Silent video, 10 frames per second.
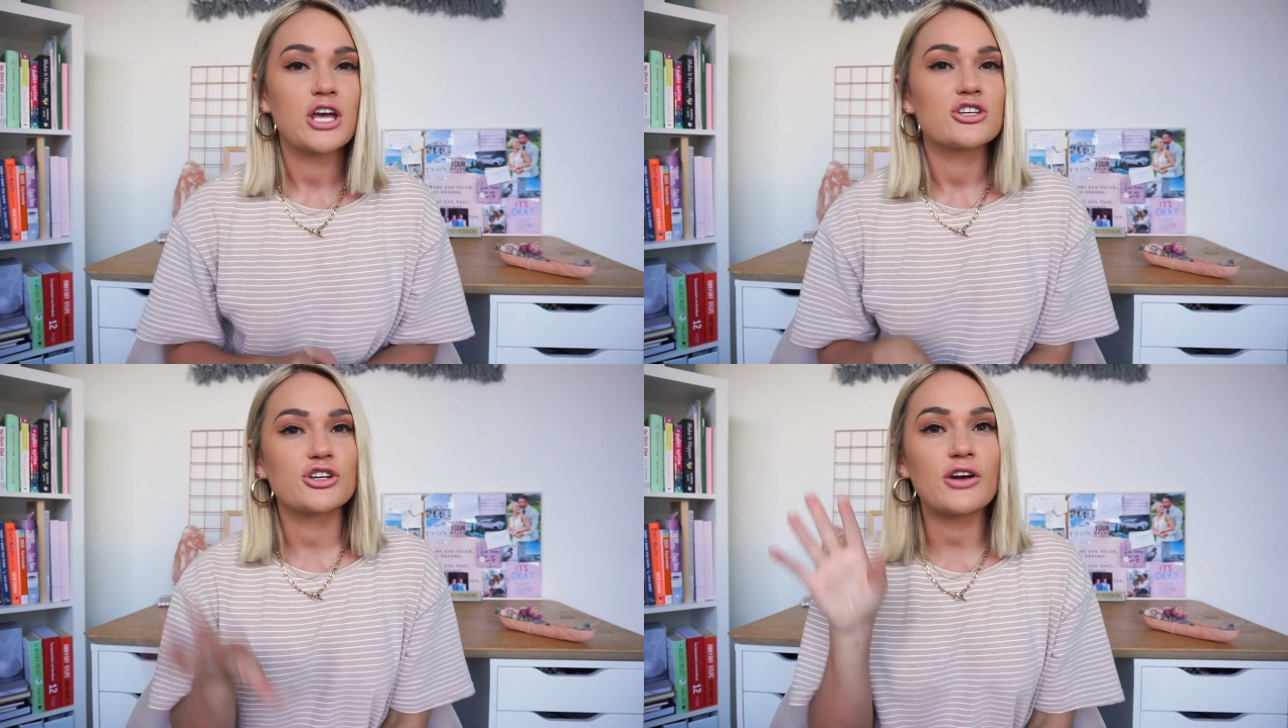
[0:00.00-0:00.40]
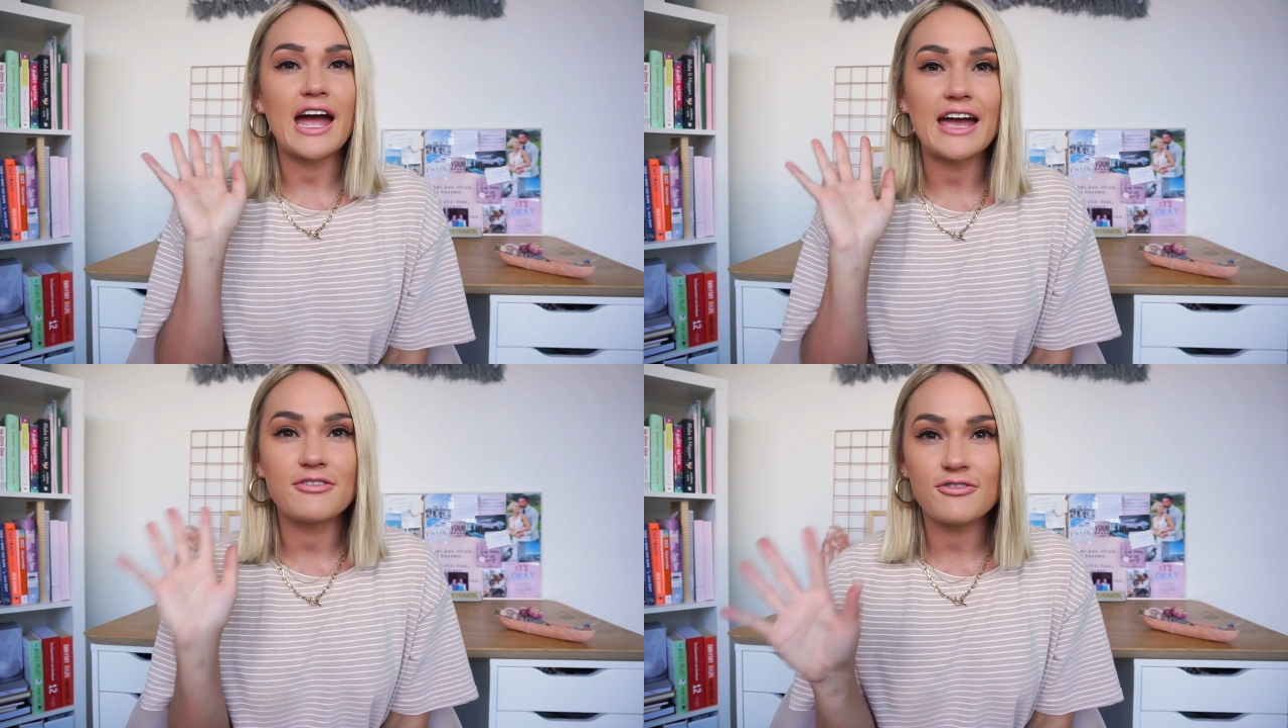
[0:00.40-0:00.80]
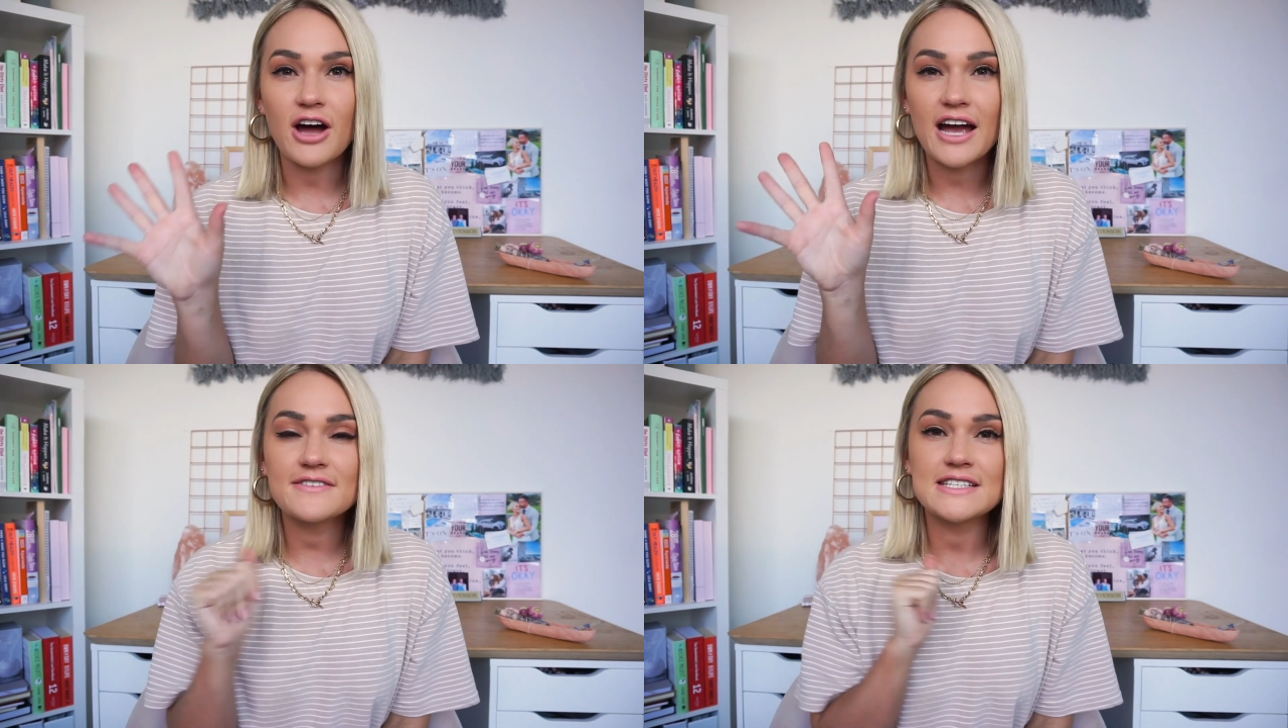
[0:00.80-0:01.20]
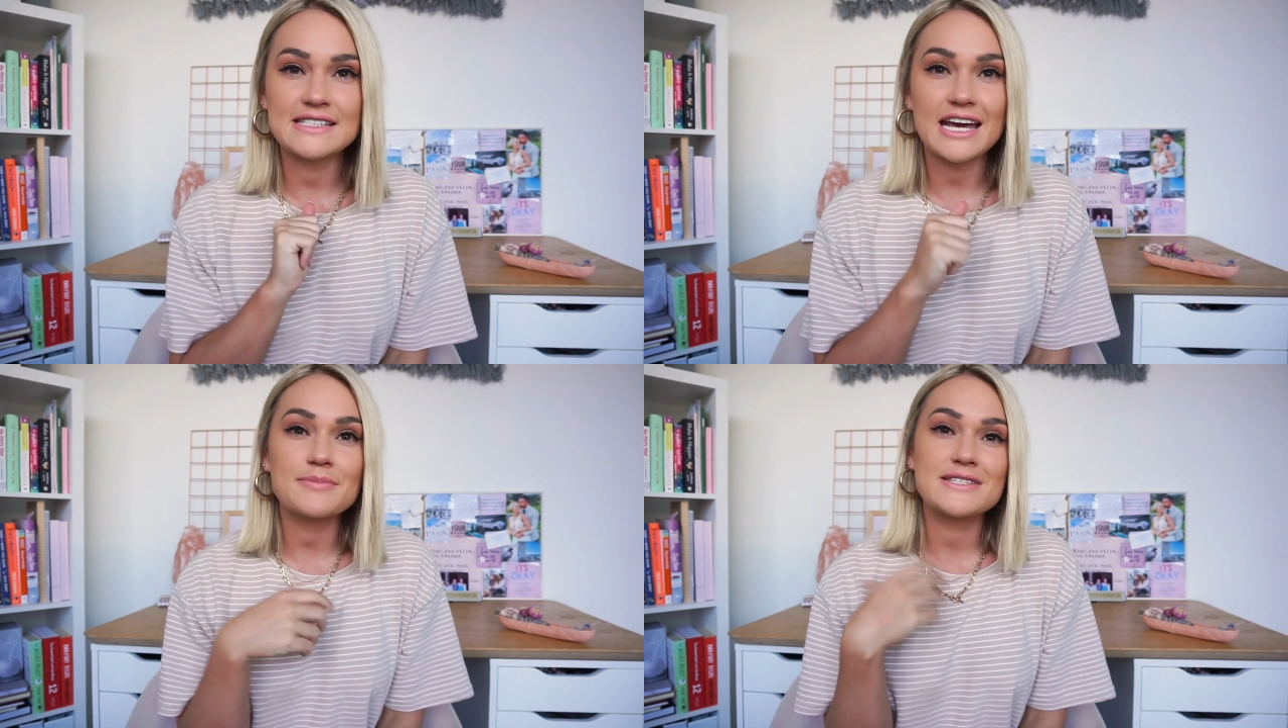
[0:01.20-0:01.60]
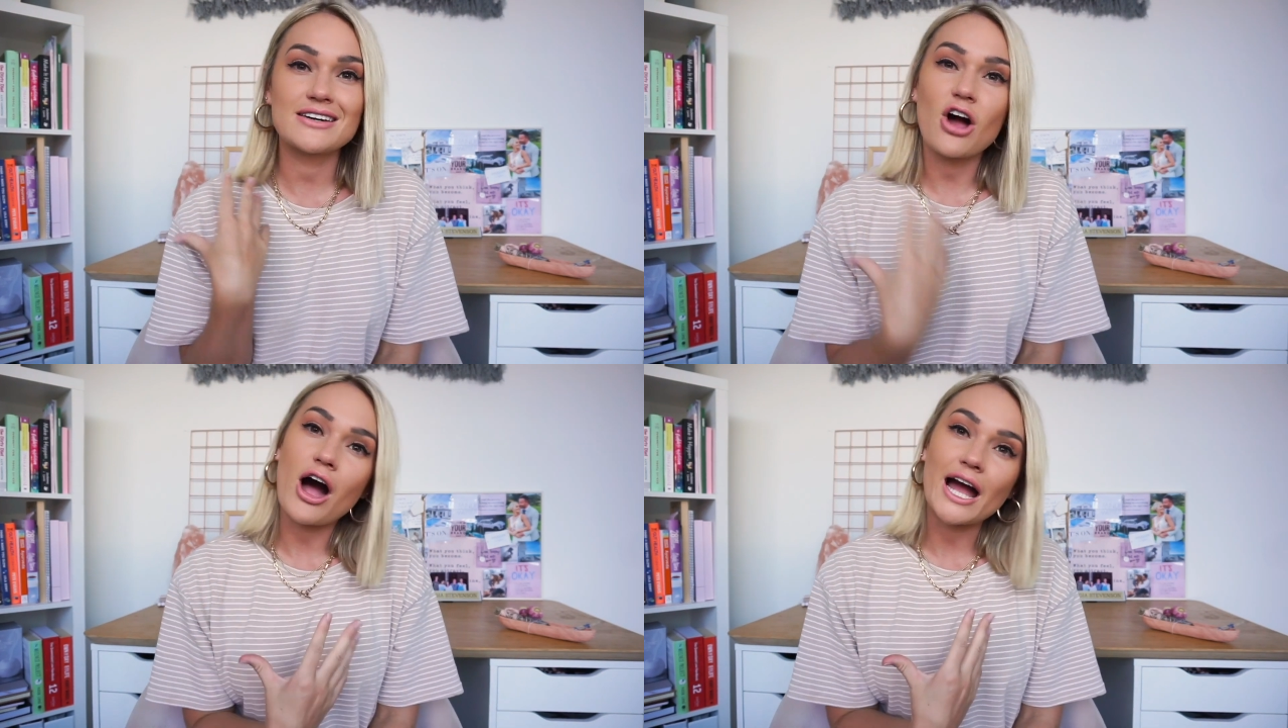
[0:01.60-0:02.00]
So I have 5 steps
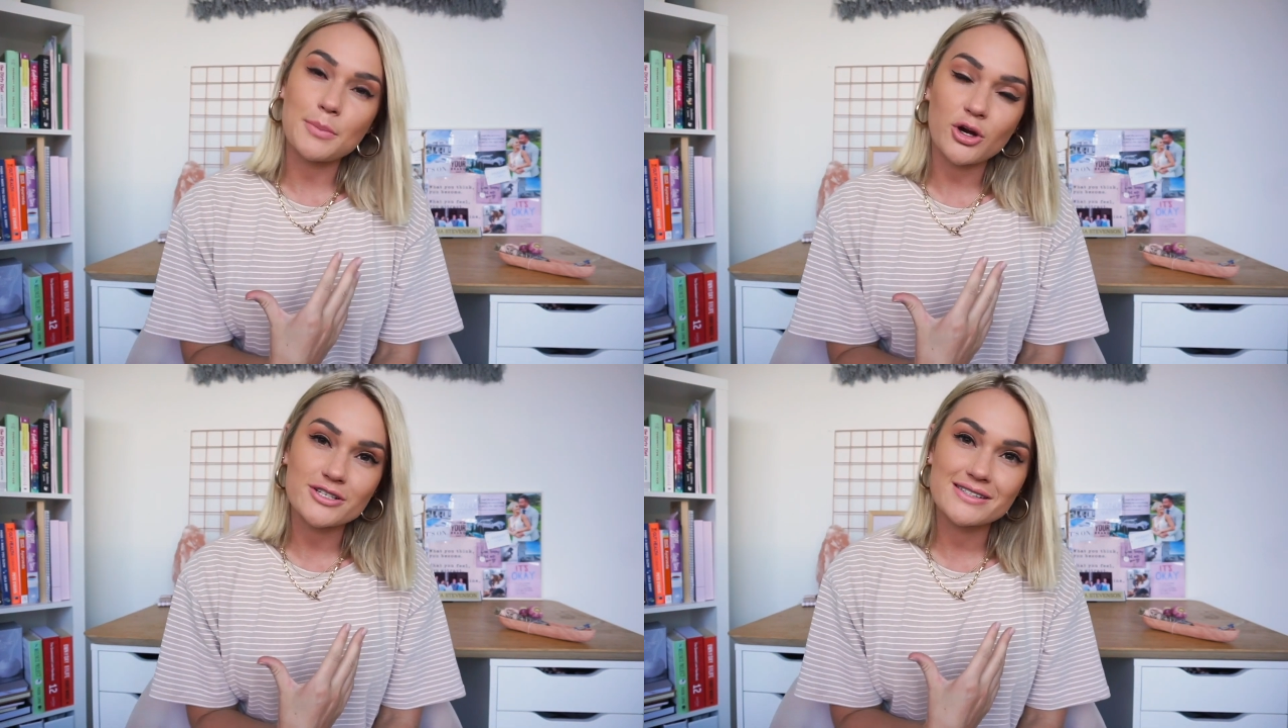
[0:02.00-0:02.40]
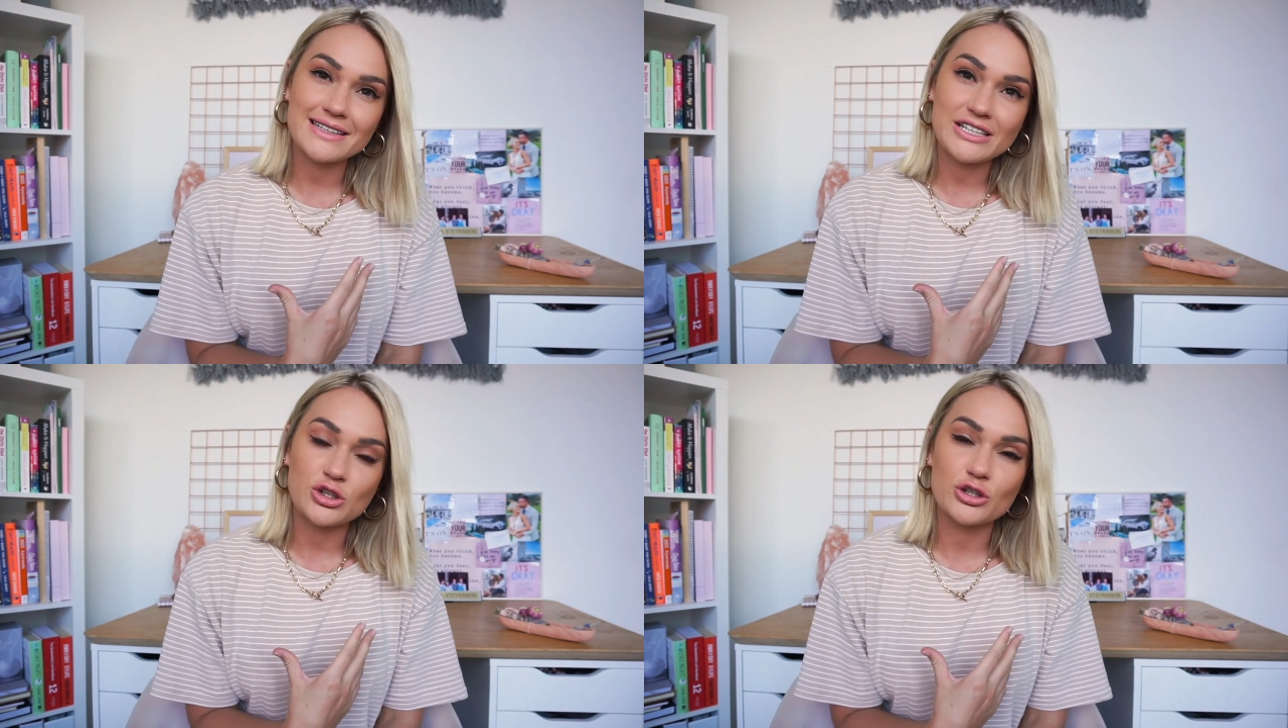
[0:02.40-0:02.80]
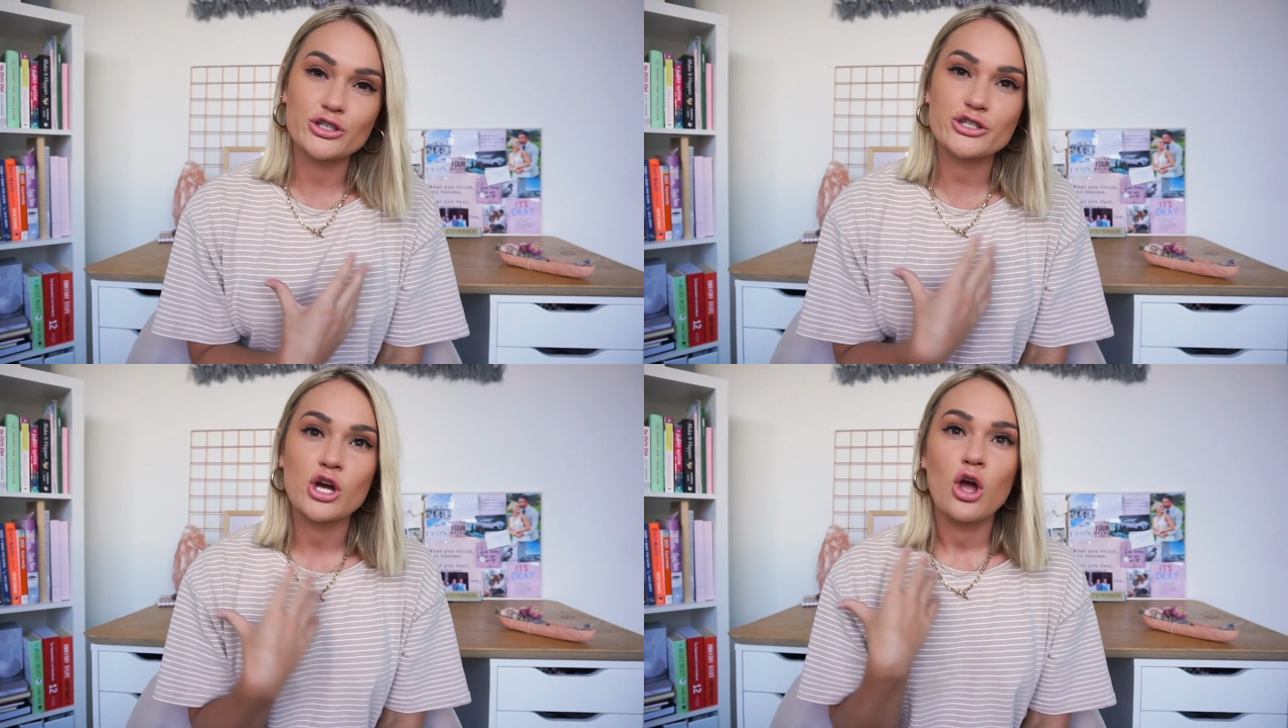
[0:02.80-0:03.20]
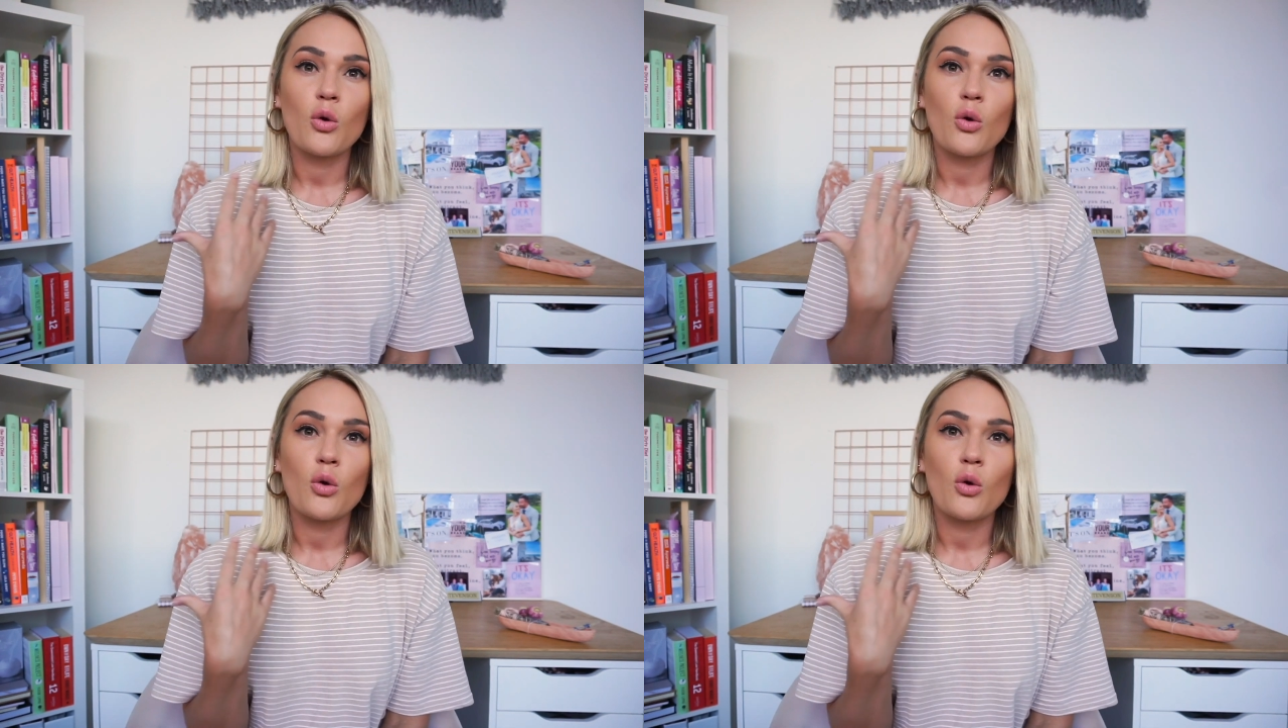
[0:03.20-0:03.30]
that I personally use